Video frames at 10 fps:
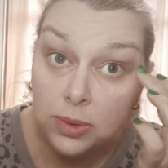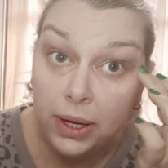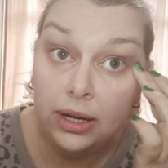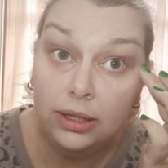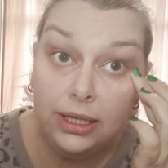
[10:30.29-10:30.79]

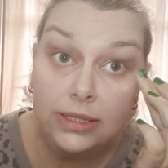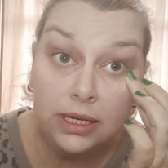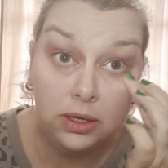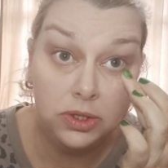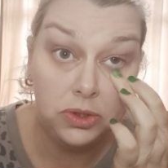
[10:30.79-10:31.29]
apparently
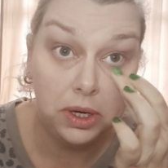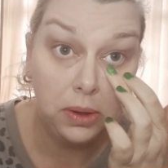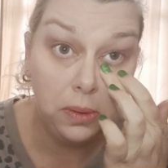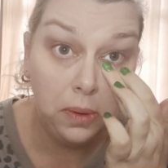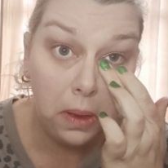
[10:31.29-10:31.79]
is now a
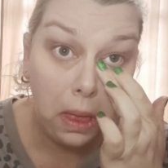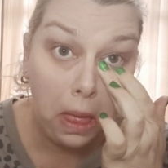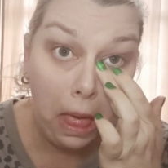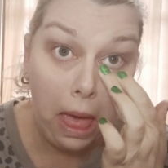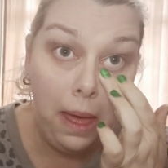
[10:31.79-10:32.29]
struggle.
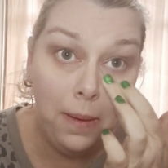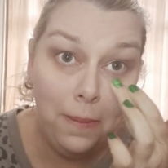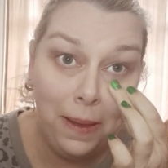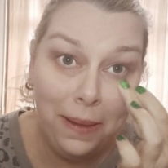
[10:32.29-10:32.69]
I'm